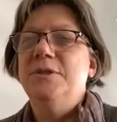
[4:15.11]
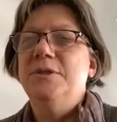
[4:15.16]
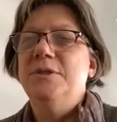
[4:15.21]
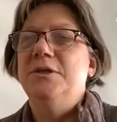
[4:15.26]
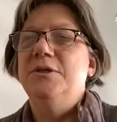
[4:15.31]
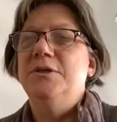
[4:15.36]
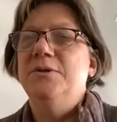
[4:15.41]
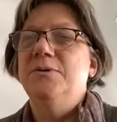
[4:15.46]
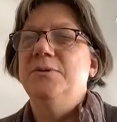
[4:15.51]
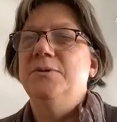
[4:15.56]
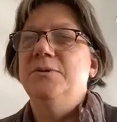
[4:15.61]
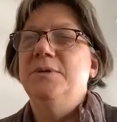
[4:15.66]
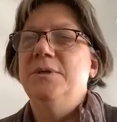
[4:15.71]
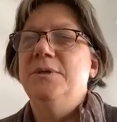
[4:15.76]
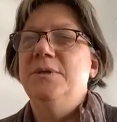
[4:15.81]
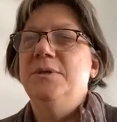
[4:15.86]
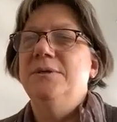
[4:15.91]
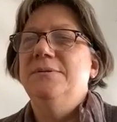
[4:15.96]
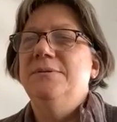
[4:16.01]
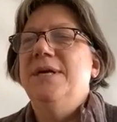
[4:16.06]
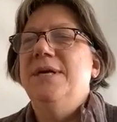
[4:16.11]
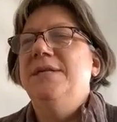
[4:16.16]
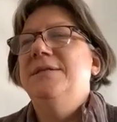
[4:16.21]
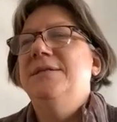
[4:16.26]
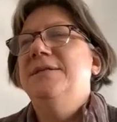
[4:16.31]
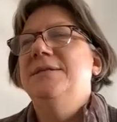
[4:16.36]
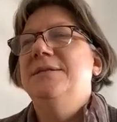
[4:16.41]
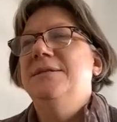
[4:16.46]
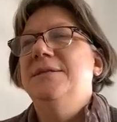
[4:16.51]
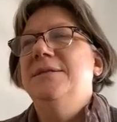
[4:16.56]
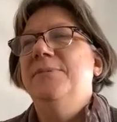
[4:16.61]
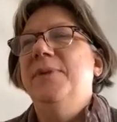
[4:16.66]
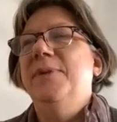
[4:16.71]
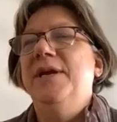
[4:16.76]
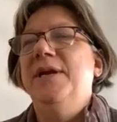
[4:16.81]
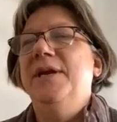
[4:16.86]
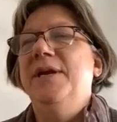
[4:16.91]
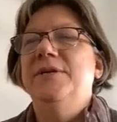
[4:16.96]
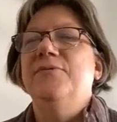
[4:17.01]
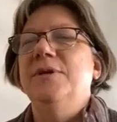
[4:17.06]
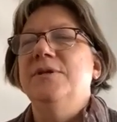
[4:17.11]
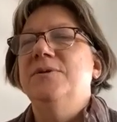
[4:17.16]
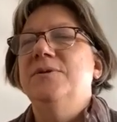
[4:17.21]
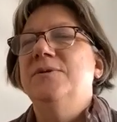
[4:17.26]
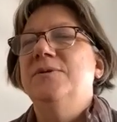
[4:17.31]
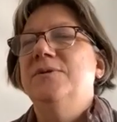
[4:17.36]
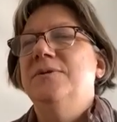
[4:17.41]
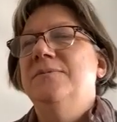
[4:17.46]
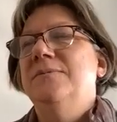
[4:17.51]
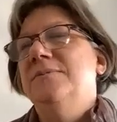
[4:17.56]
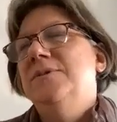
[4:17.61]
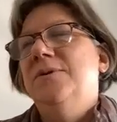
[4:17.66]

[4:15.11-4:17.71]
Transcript: So that's the big difference.